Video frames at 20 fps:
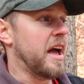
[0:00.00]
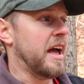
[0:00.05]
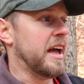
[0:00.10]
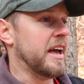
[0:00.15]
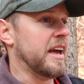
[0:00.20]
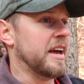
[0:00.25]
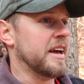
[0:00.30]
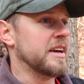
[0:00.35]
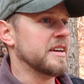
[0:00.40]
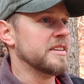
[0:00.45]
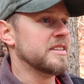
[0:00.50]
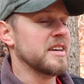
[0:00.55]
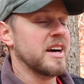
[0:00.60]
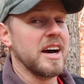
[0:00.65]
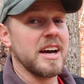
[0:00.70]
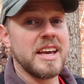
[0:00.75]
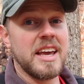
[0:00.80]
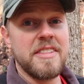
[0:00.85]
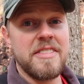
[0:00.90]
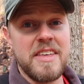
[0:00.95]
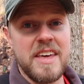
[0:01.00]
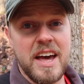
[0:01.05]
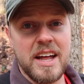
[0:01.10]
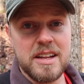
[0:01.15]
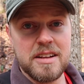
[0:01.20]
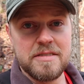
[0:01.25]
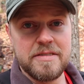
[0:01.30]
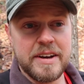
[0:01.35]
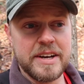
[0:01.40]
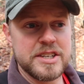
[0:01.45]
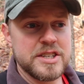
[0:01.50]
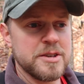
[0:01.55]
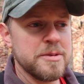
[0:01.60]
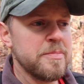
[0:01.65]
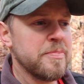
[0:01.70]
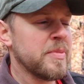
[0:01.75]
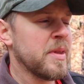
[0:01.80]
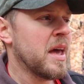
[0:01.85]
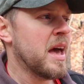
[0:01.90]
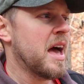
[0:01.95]
and get the
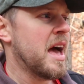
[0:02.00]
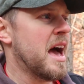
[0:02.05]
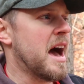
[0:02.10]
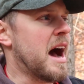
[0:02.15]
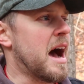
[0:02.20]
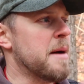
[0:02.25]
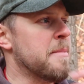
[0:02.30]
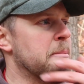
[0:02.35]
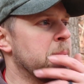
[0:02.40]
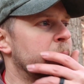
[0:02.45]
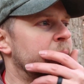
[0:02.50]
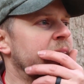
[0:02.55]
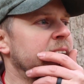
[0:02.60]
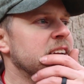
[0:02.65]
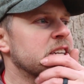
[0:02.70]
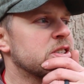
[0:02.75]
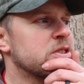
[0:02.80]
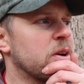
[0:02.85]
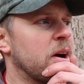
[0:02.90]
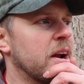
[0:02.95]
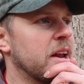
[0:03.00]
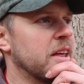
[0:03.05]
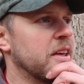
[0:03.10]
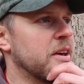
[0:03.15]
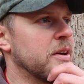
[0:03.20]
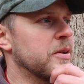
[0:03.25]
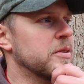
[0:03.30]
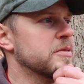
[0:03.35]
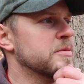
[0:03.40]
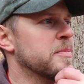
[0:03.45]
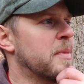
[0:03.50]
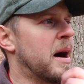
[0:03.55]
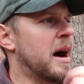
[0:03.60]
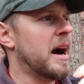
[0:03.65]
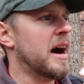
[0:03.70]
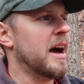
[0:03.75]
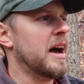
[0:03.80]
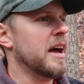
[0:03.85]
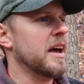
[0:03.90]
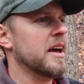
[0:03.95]
elevation. I might try to use
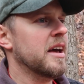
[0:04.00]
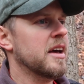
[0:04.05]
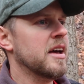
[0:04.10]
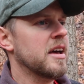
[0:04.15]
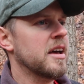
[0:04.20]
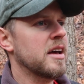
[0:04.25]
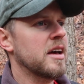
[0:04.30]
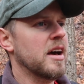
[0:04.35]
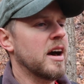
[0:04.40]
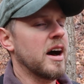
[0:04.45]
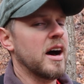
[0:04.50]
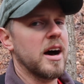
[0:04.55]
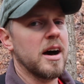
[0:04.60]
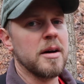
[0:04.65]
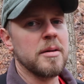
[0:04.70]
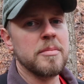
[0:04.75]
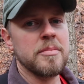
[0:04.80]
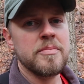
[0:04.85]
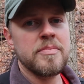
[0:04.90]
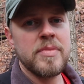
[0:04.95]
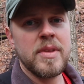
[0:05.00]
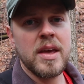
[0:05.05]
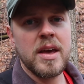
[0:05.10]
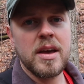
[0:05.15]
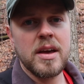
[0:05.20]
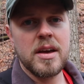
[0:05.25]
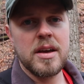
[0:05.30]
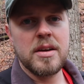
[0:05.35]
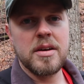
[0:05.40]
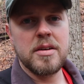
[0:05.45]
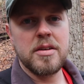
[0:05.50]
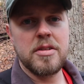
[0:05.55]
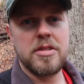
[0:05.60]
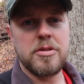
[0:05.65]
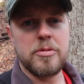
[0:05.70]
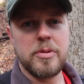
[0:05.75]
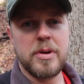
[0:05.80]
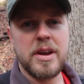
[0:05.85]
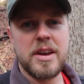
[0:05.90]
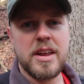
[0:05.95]
my
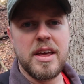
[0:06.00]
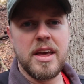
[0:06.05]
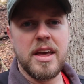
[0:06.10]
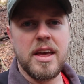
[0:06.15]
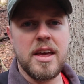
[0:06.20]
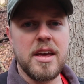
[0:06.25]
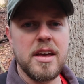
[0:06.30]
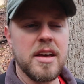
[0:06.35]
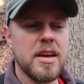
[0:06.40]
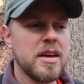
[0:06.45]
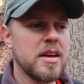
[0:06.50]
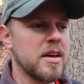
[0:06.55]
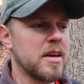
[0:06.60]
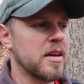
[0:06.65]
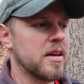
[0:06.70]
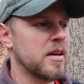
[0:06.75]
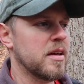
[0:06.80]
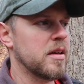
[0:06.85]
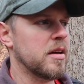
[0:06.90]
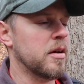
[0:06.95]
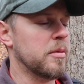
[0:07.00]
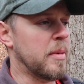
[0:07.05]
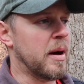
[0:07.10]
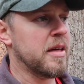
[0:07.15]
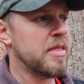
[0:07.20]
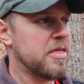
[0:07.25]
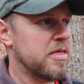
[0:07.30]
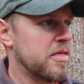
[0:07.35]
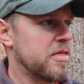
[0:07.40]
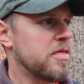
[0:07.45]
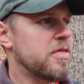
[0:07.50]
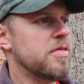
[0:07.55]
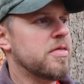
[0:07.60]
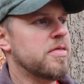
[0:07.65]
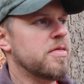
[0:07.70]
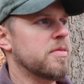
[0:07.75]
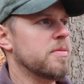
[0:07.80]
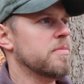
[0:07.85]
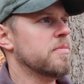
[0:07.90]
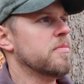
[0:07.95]
3D or my
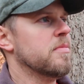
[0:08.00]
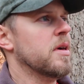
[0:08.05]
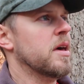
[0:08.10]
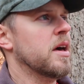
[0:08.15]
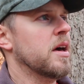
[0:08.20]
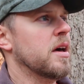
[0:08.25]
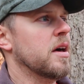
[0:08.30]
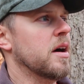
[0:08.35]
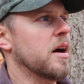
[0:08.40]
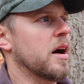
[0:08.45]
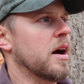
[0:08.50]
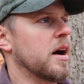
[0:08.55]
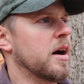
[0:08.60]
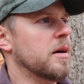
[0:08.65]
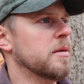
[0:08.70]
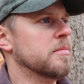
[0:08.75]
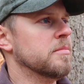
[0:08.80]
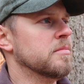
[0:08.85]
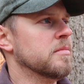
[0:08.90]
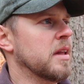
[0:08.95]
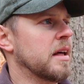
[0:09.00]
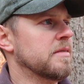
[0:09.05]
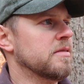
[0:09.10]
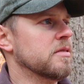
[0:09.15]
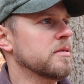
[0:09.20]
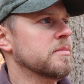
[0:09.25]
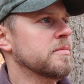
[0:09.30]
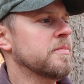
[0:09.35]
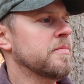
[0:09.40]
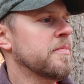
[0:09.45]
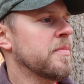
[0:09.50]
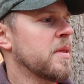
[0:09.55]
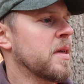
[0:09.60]
level.